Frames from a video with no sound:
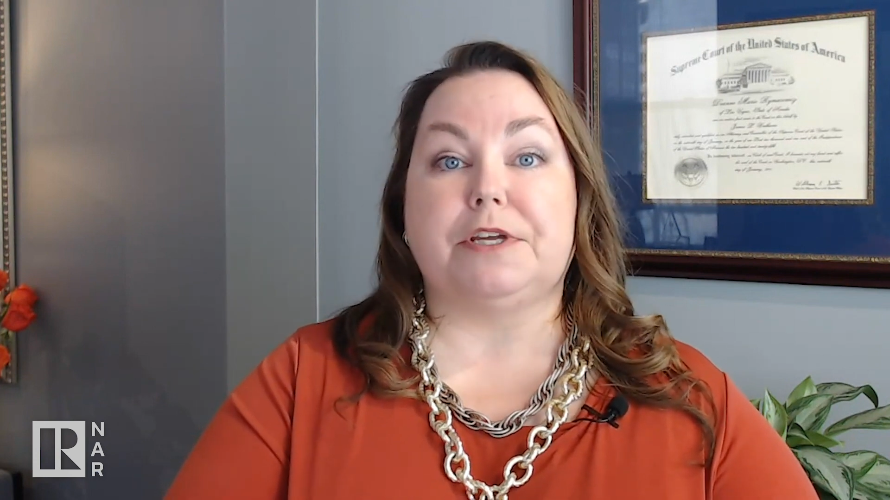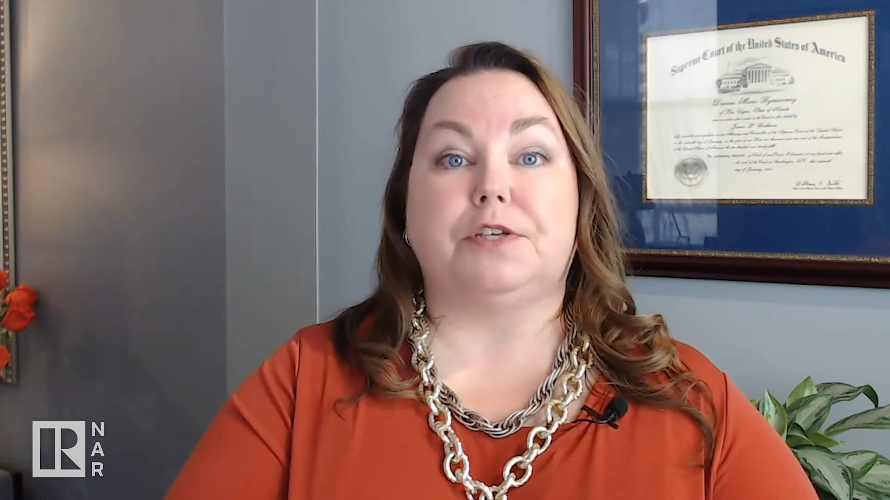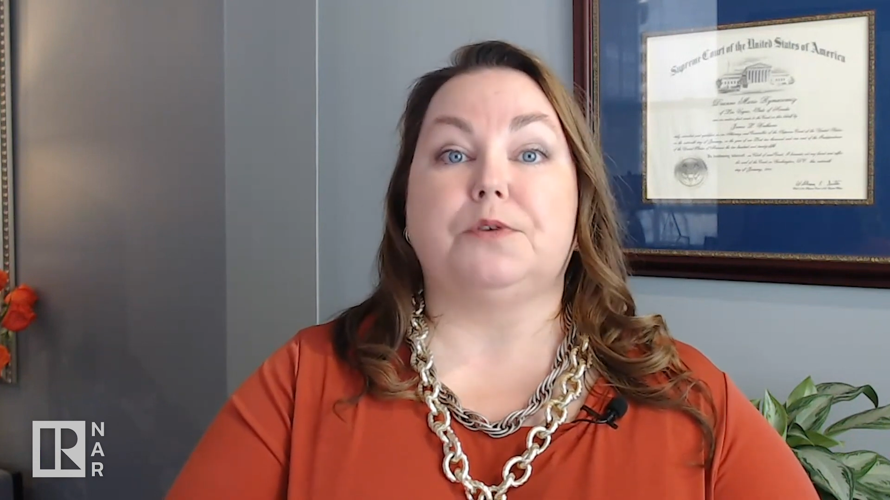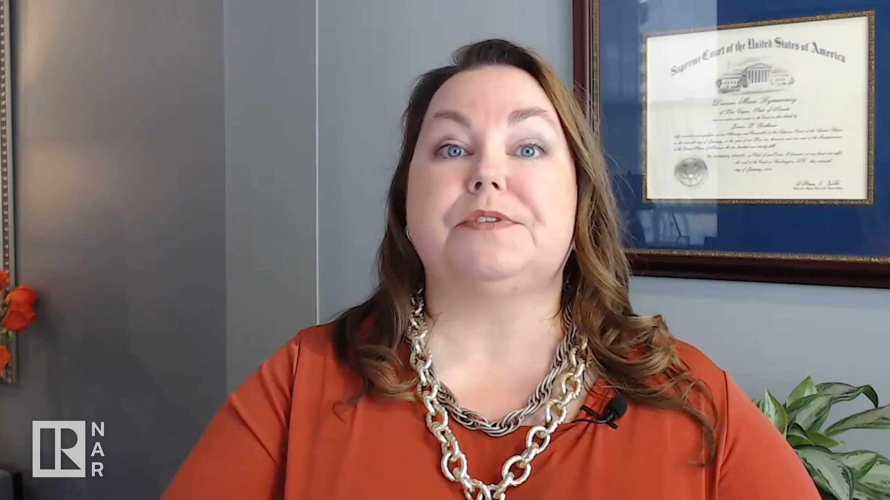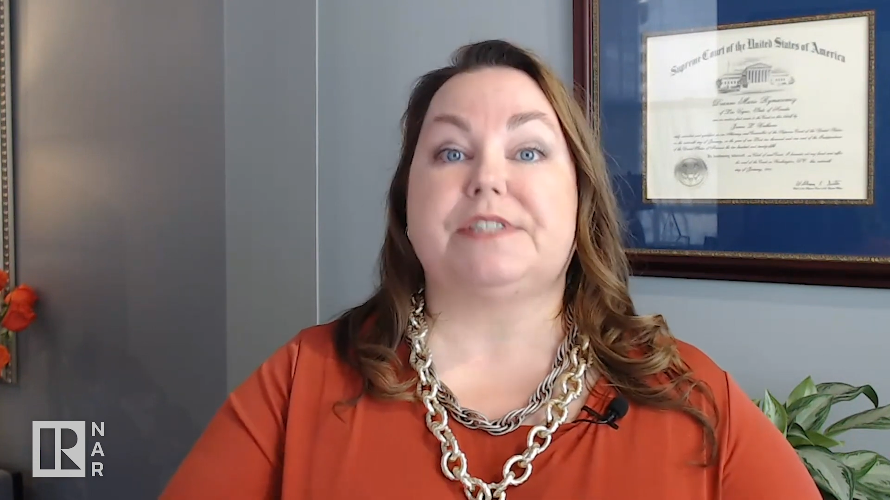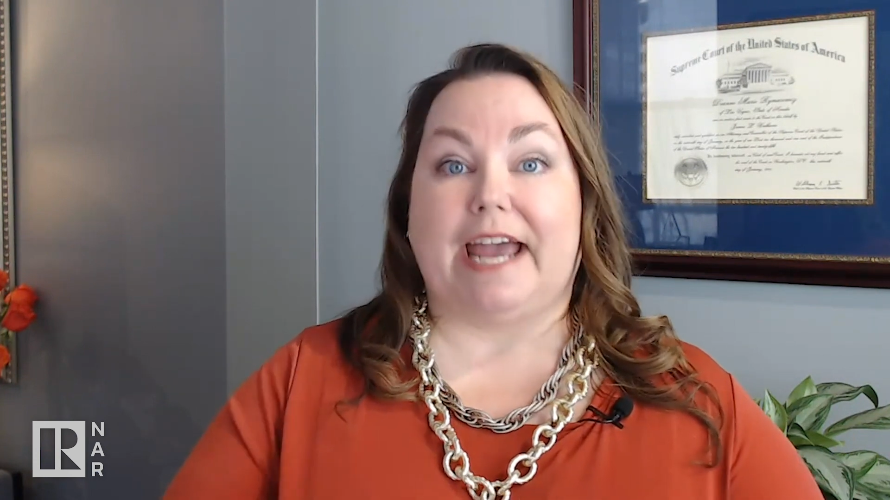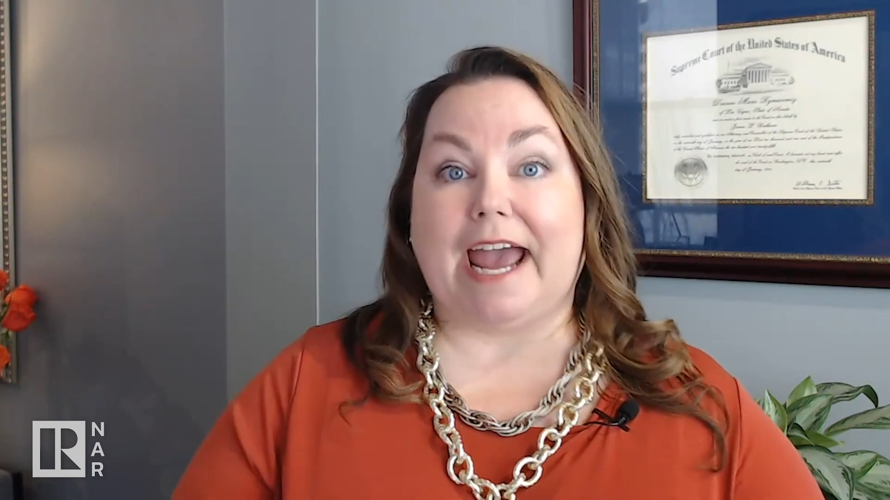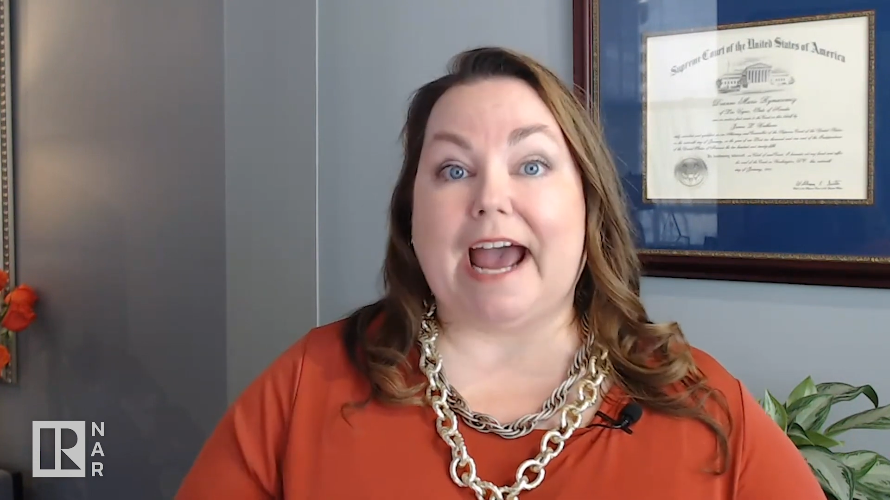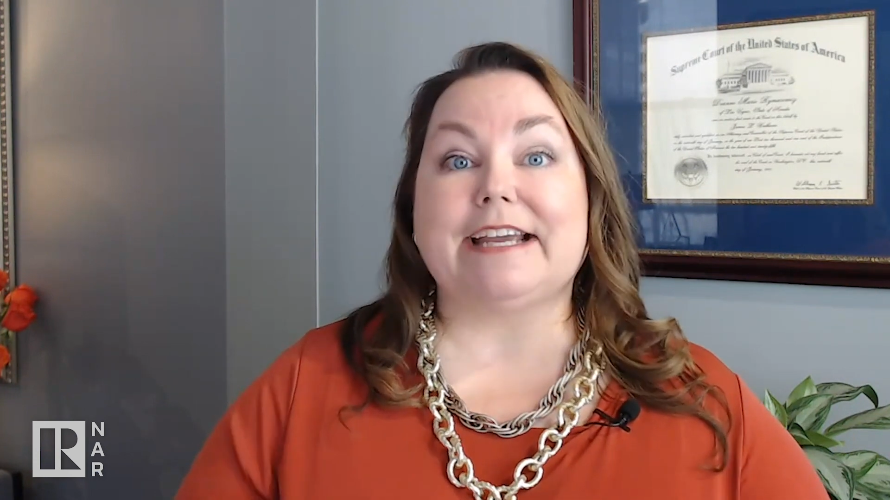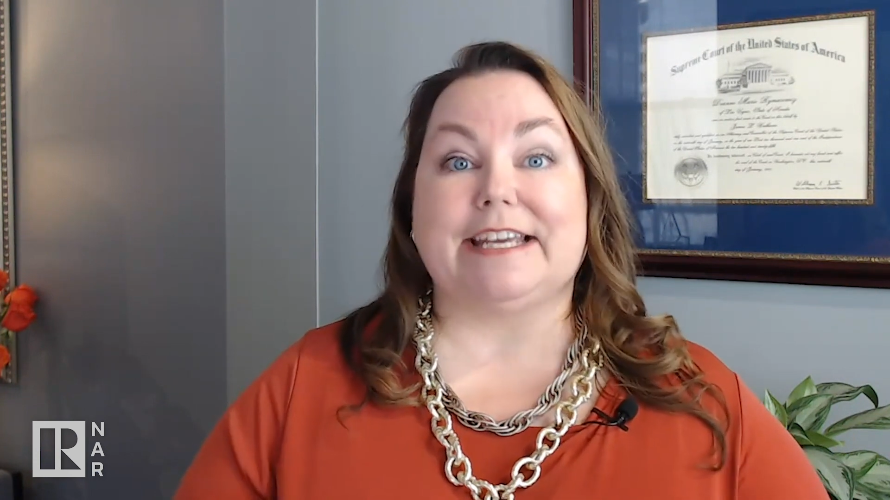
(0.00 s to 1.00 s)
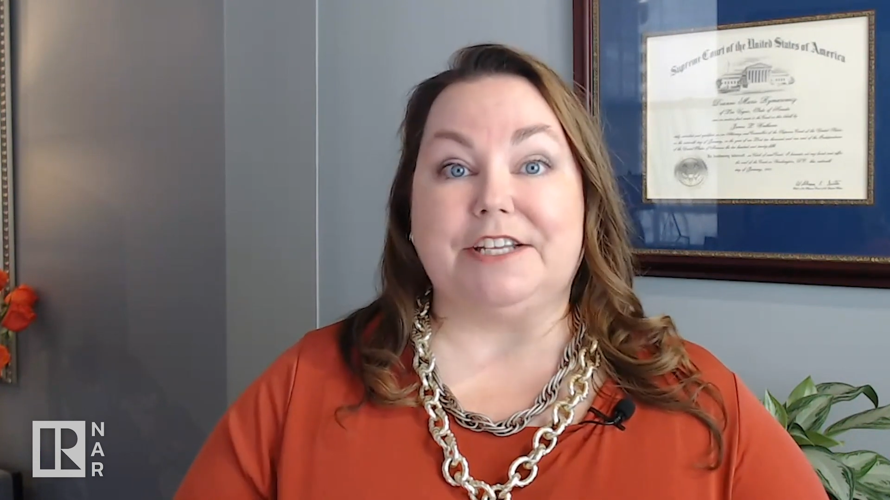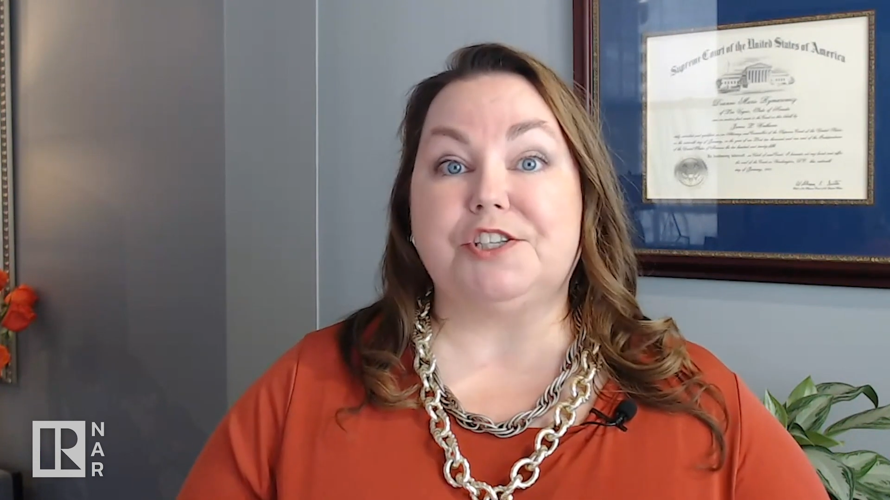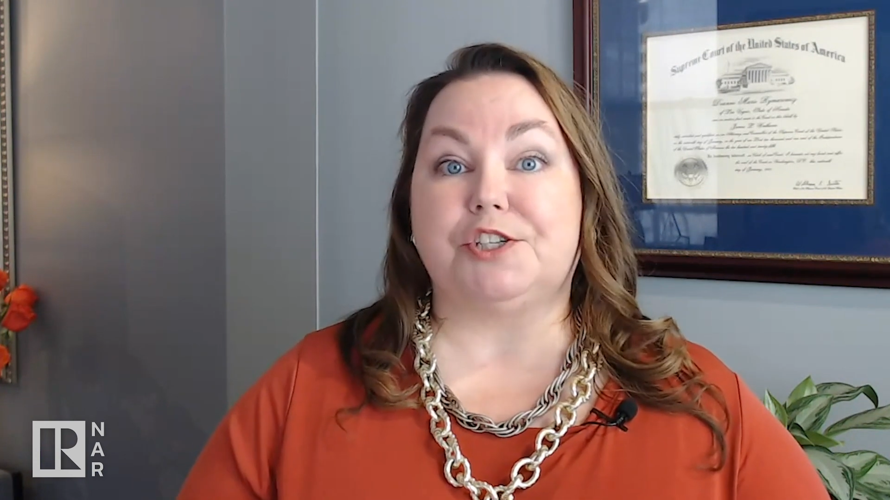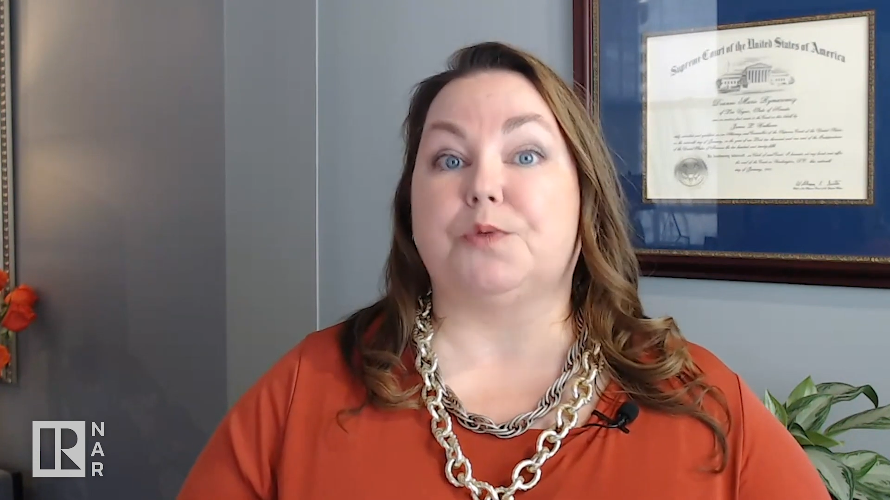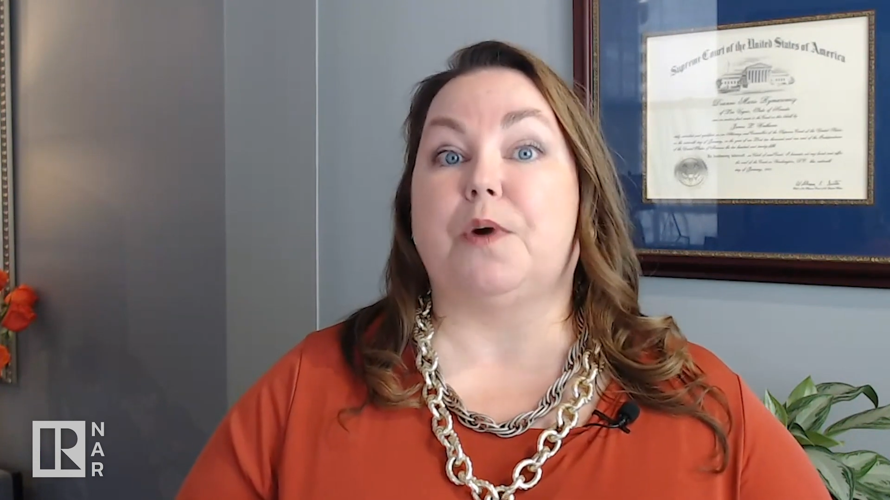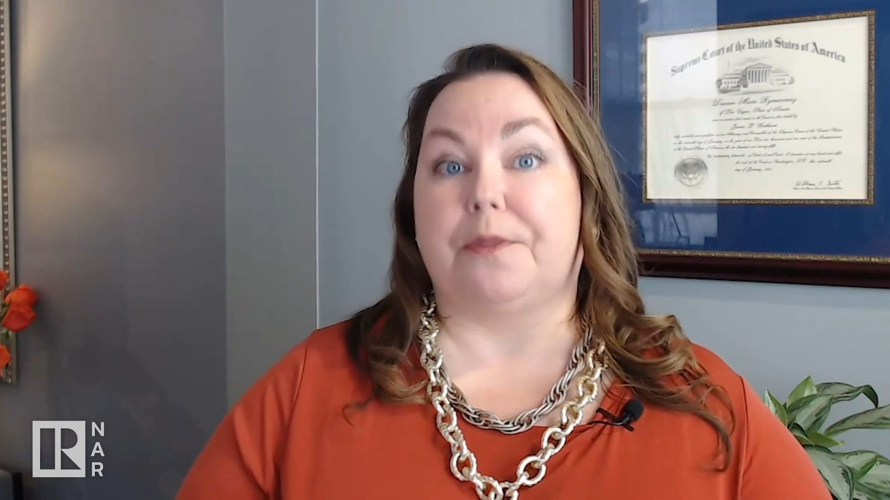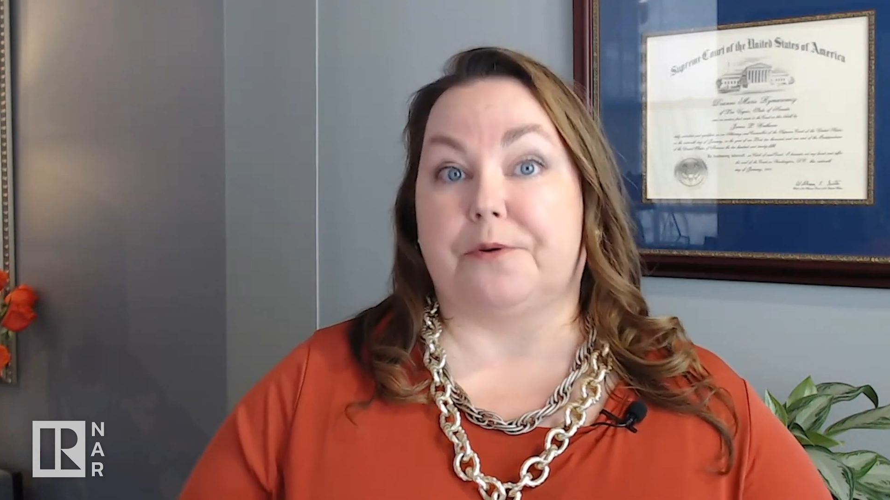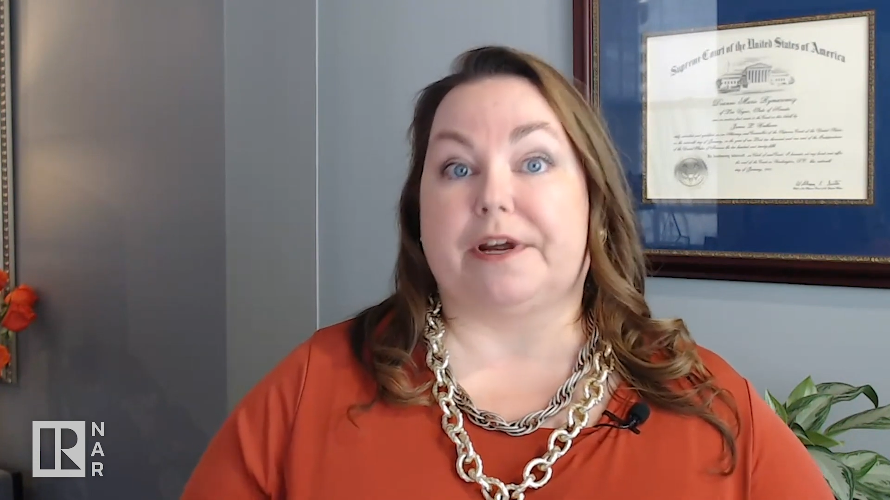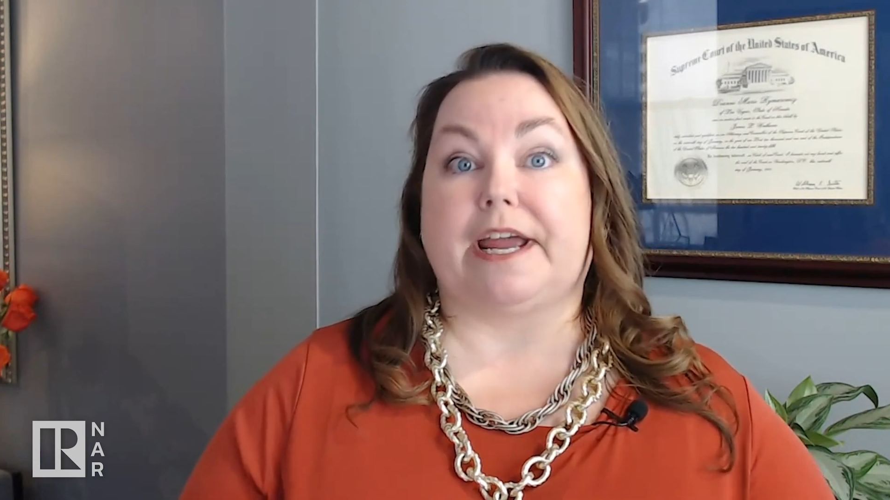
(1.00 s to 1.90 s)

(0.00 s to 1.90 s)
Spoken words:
be used to hack into other